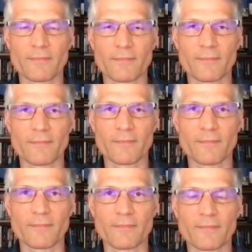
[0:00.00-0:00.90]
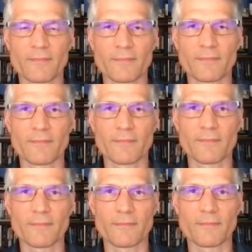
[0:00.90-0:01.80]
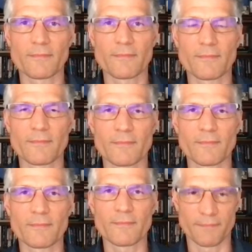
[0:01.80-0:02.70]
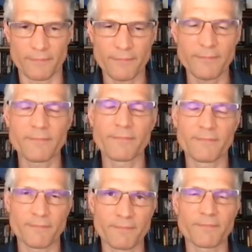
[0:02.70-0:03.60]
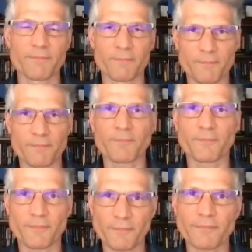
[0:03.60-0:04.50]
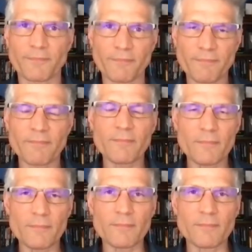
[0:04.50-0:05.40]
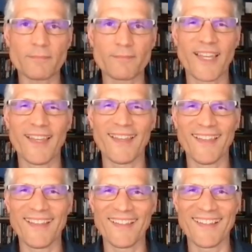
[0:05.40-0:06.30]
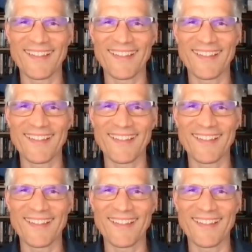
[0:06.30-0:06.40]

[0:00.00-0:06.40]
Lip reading: No words are spoken by the person on screen.